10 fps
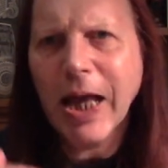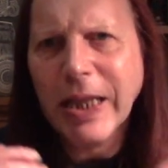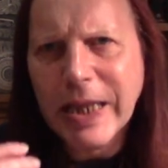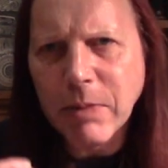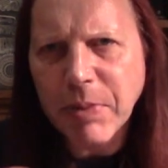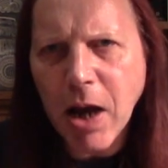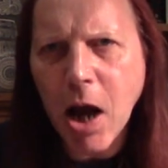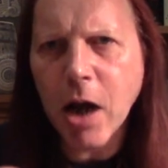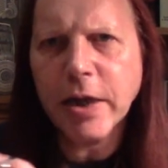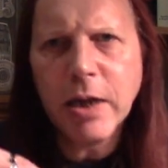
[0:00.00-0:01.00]
a little bit of
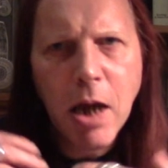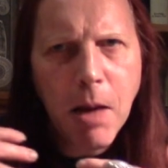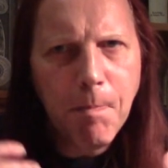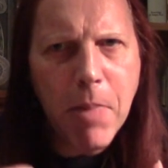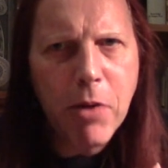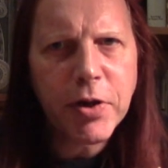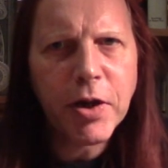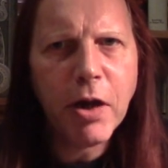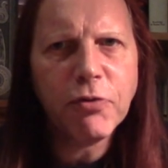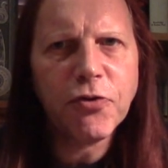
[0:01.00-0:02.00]
honey,
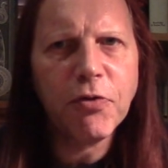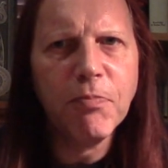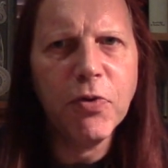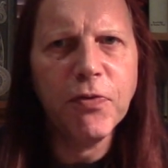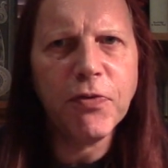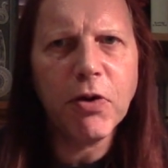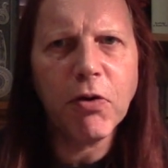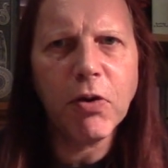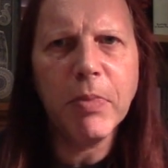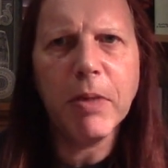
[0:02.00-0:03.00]
American oak sort of moves in
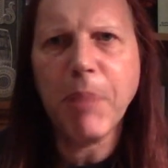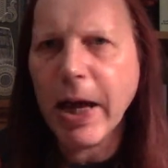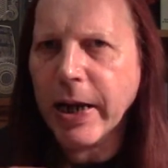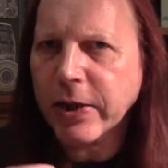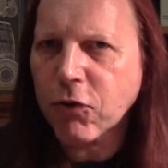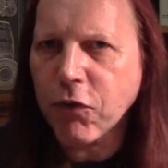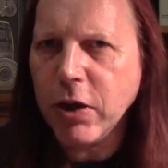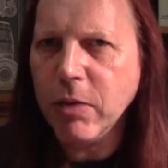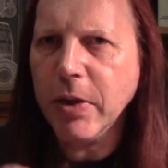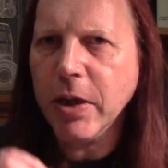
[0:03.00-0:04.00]
on the mid palate,
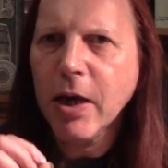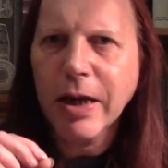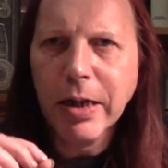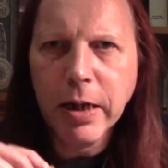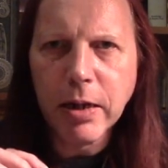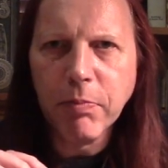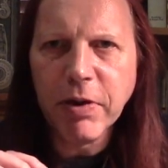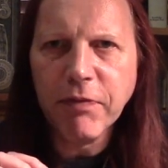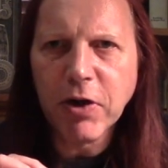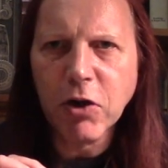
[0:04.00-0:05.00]
creamy, a little
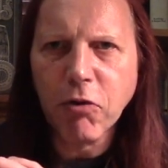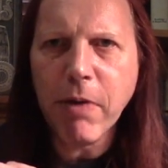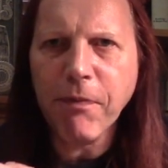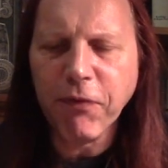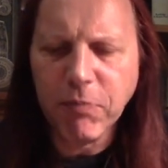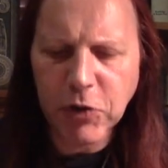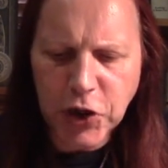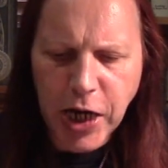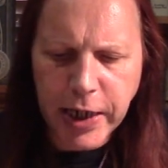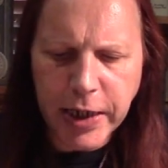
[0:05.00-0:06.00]
bit of a grip from the
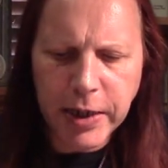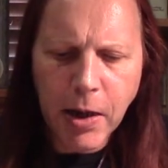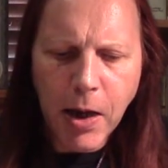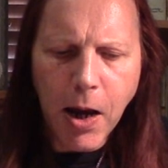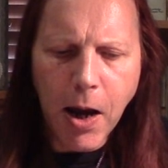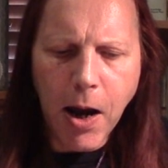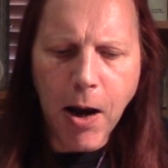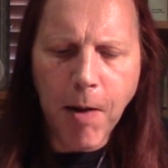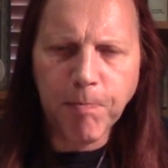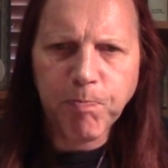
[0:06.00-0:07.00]
tannin,
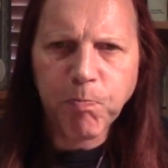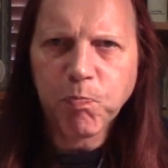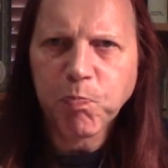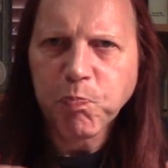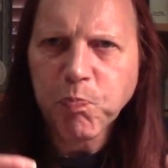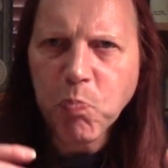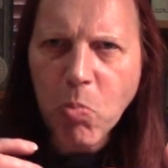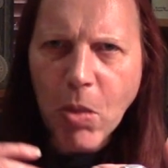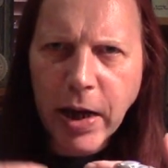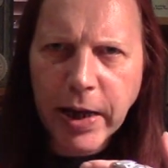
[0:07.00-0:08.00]
and
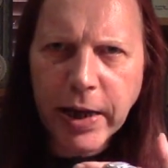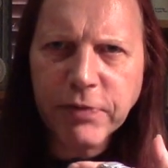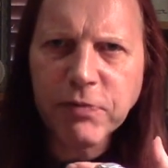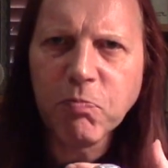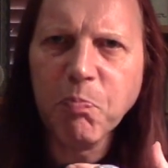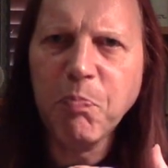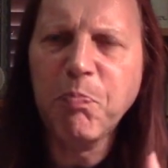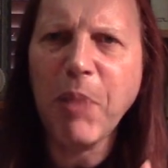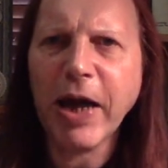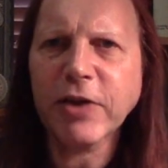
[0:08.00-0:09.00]
then
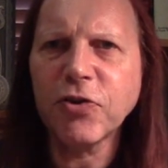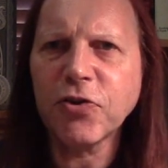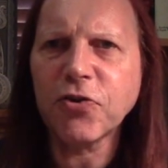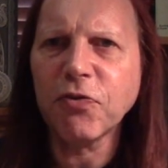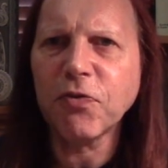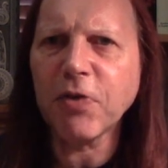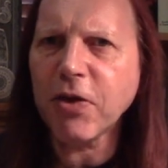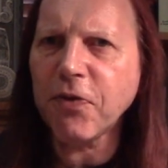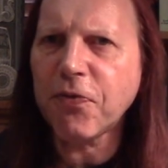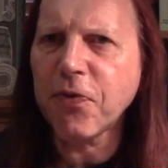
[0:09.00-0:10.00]
back to the sort of
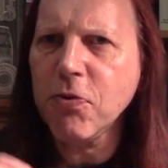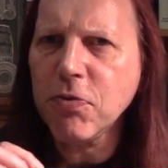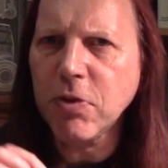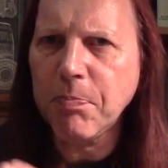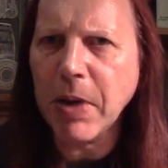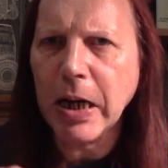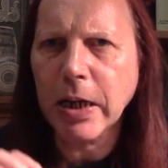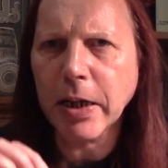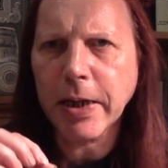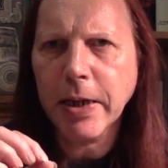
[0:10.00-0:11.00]
like the fruit, the
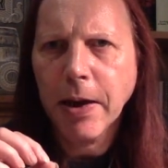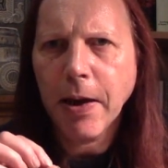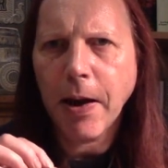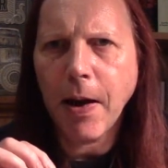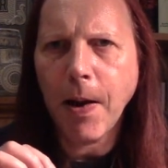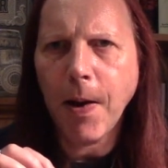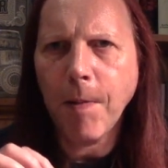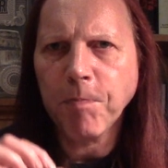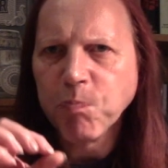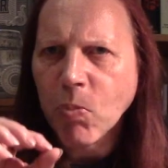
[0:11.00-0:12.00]
barley,
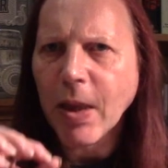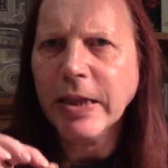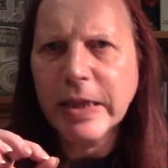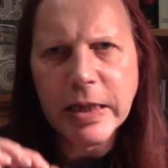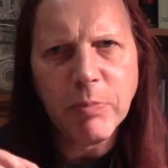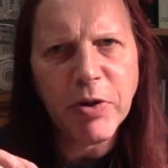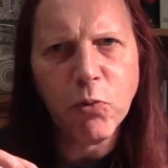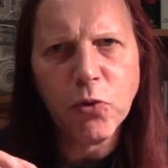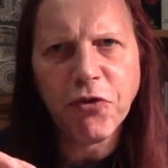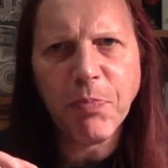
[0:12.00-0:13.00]
a little bit
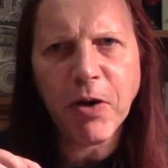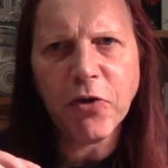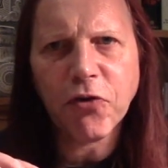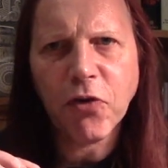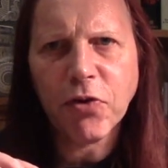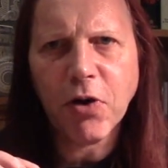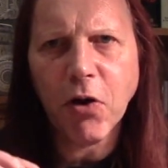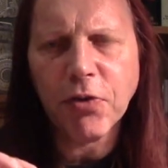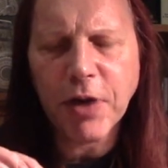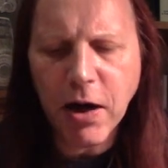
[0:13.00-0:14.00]
of wood spice on
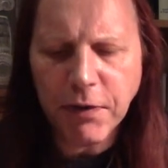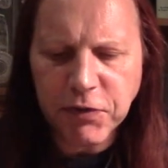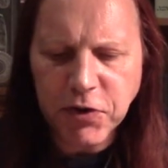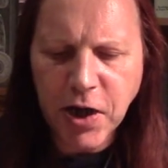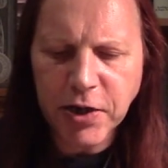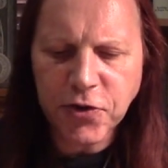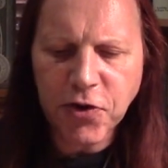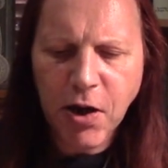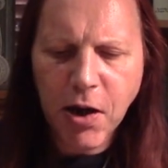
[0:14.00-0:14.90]
the aftertaste.